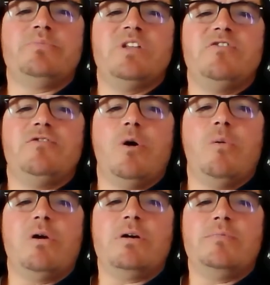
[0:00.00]
the
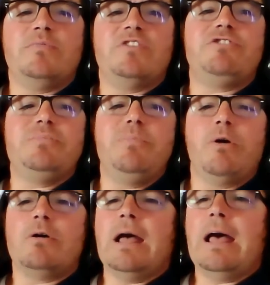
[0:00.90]
forward, the
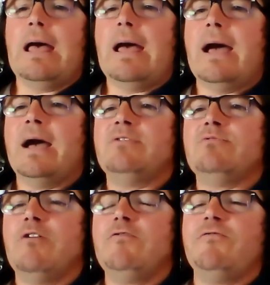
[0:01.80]
fretboard, and
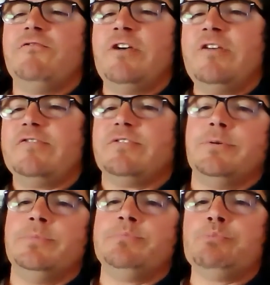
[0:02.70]
row 5th.